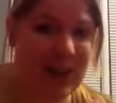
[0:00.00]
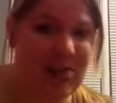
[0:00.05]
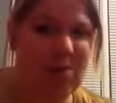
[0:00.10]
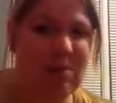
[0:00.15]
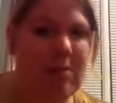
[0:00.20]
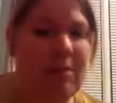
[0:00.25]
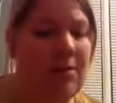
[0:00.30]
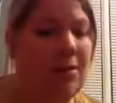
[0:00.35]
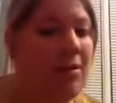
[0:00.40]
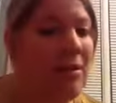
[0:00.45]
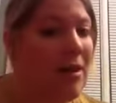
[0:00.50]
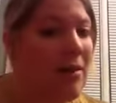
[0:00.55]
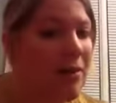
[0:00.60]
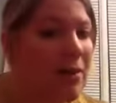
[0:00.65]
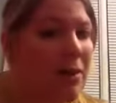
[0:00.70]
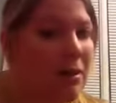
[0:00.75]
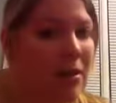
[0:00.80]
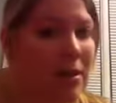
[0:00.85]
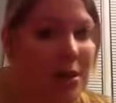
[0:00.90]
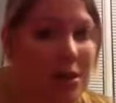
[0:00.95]
So if you ever
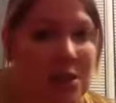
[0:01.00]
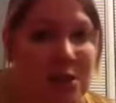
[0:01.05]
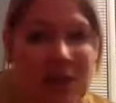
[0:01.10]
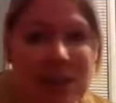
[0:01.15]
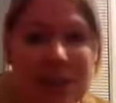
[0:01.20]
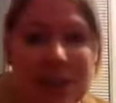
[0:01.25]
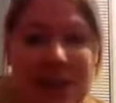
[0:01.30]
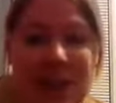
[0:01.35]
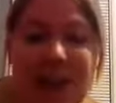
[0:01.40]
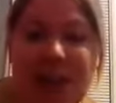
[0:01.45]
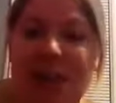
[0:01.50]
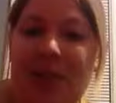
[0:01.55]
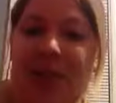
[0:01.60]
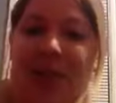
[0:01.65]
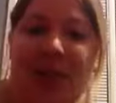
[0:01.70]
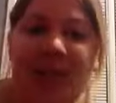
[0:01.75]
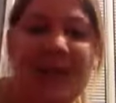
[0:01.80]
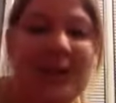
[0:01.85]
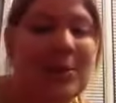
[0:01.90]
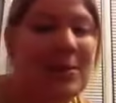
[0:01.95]
go to Australia and you
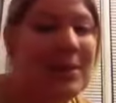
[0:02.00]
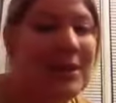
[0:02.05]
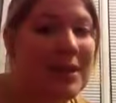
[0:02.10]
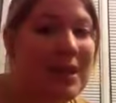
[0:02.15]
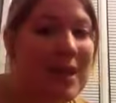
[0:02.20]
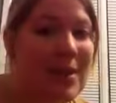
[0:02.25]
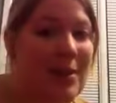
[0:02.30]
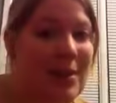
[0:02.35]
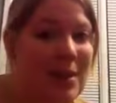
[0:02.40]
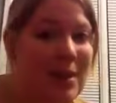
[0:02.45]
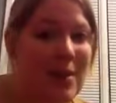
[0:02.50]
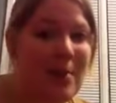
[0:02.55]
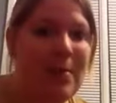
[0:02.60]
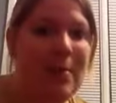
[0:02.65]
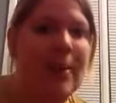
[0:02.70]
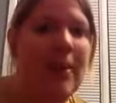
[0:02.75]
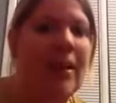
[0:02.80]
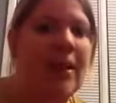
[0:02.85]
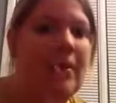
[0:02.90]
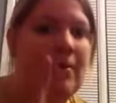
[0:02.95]
hear someone say Willy
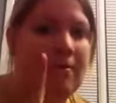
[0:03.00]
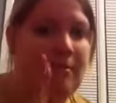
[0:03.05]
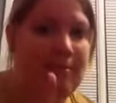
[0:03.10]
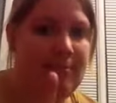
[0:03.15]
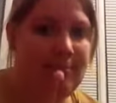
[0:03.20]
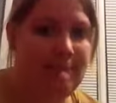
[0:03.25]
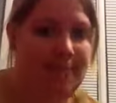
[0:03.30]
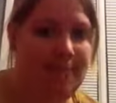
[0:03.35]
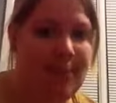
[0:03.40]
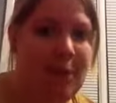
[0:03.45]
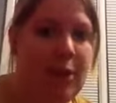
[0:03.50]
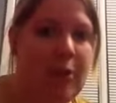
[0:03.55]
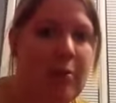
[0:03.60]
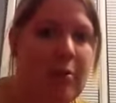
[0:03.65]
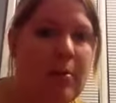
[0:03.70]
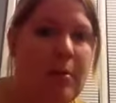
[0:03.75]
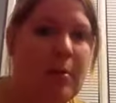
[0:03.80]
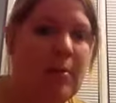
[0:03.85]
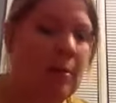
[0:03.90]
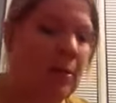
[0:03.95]
Willy, you'll
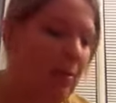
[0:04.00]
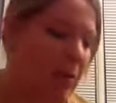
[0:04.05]
remember